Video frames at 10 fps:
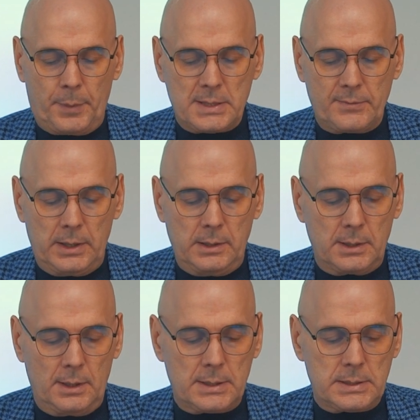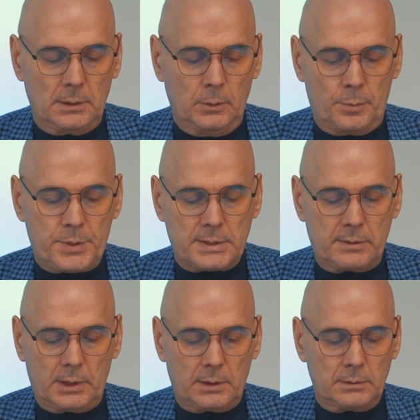which has a negative
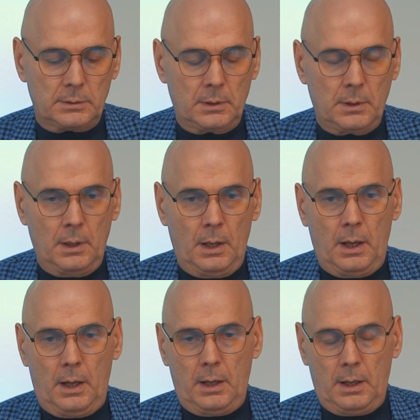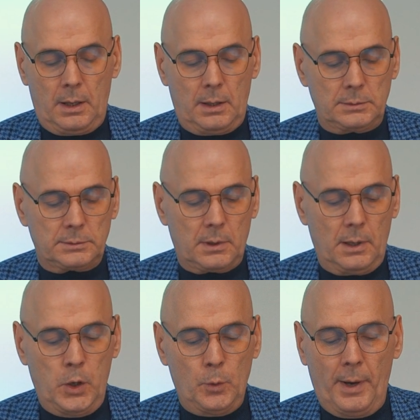effect on the previous stage in the
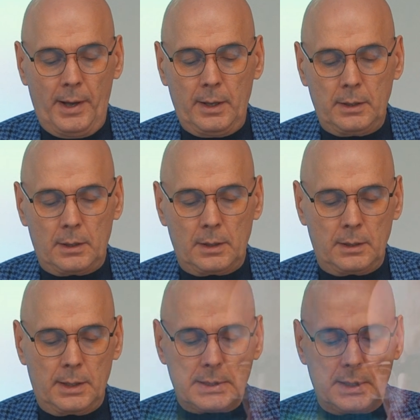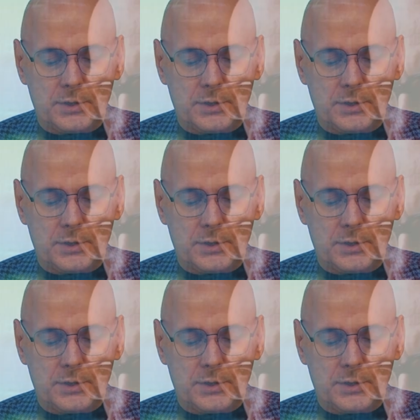development of